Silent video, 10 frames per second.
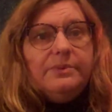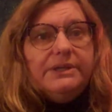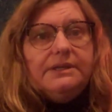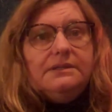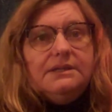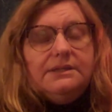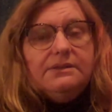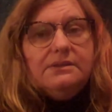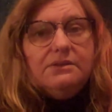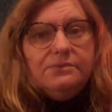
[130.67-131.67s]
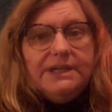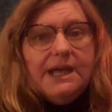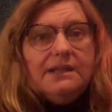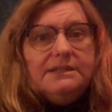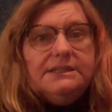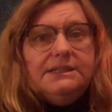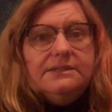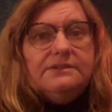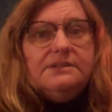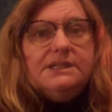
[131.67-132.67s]
but in the reality
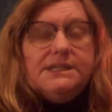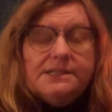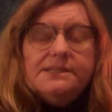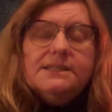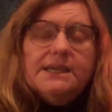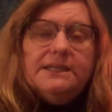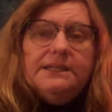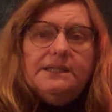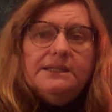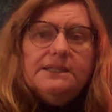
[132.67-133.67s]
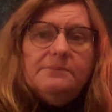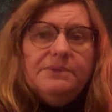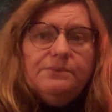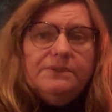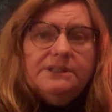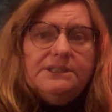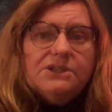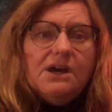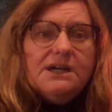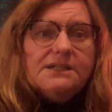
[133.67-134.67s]
is that it can be really
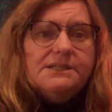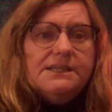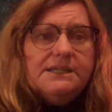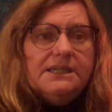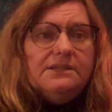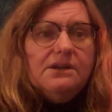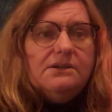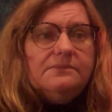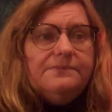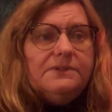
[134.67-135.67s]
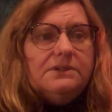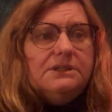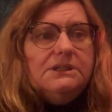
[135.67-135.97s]
toxic and harmful.